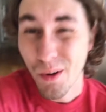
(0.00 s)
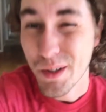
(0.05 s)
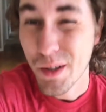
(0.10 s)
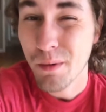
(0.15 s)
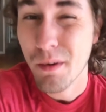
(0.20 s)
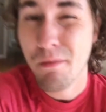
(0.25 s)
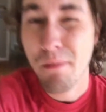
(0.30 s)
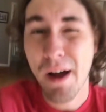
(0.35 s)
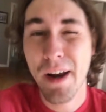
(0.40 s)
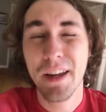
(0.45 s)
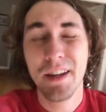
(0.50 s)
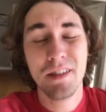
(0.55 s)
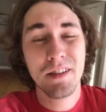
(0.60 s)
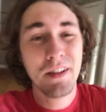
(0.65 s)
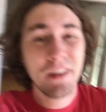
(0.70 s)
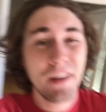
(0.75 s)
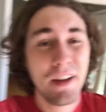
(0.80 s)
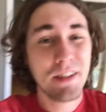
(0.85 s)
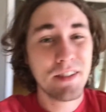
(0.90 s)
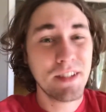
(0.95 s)
What's up, everybody? It's
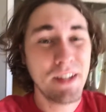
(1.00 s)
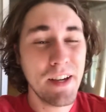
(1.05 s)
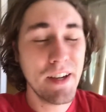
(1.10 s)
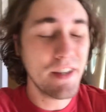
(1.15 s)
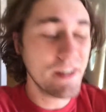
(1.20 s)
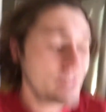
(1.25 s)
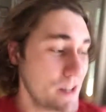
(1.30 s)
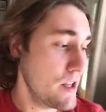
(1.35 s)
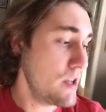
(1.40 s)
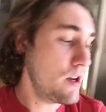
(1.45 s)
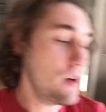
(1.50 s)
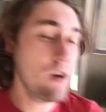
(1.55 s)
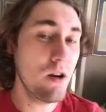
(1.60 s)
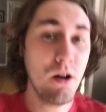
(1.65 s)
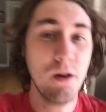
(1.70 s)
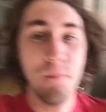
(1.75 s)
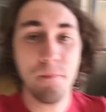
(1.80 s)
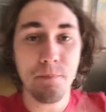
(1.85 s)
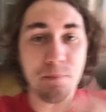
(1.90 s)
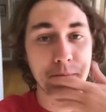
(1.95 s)
the next day.
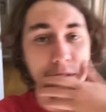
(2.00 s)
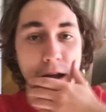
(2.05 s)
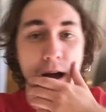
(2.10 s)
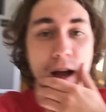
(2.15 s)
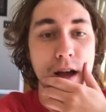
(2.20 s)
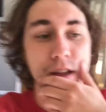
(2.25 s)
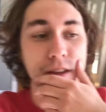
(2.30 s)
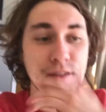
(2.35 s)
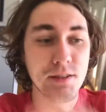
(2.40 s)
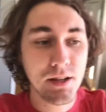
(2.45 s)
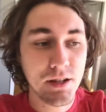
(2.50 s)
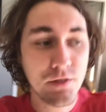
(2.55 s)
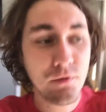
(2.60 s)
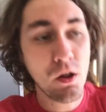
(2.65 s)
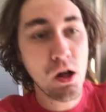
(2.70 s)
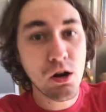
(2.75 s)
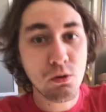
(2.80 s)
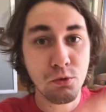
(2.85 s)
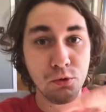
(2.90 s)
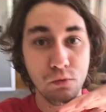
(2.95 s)
Um, today's
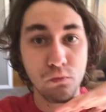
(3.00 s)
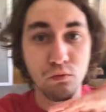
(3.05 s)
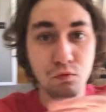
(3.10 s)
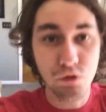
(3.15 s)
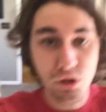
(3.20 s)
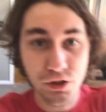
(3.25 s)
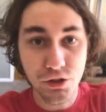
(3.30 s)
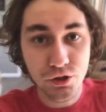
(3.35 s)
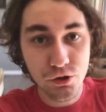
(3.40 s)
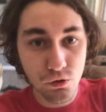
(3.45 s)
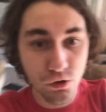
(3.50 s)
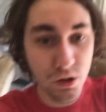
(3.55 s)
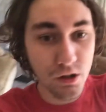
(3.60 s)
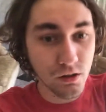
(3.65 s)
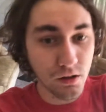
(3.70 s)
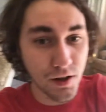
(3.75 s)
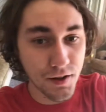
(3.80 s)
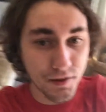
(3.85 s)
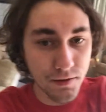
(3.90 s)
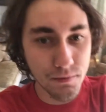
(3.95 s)
vlog was really short,
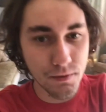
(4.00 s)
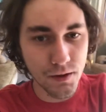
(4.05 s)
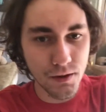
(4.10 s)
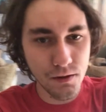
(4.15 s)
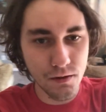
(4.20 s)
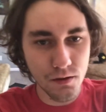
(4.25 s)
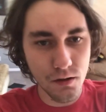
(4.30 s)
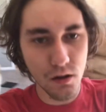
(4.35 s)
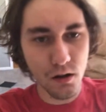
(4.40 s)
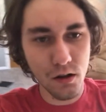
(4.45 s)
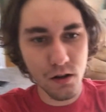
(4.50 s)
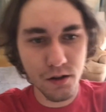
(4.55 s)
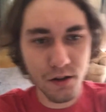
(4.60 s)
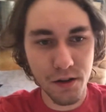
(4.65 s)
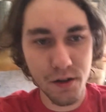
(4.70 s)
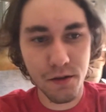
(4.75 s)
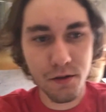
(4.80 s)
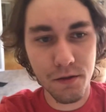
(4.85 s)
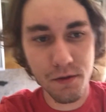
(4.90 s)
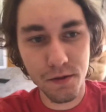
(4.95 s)
like uh, the
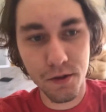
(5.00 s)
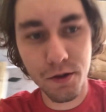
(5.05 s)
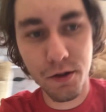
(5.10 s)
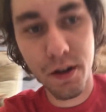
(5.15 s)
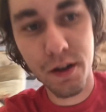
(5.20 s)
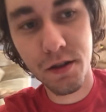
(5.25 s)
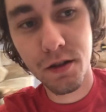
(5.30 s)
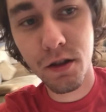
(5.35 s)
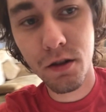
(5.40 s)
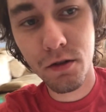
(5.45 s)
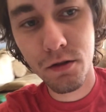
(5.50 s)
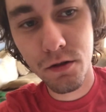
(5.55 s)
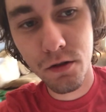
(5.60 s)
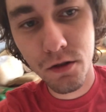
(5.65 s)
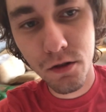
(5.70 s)
two days ago.